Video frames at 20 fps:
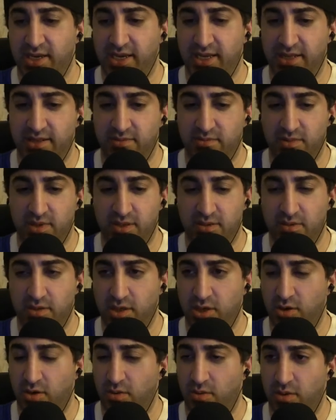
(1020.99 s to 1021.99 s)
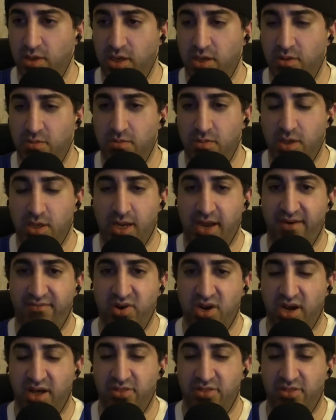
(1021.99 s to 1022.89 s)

in you know in every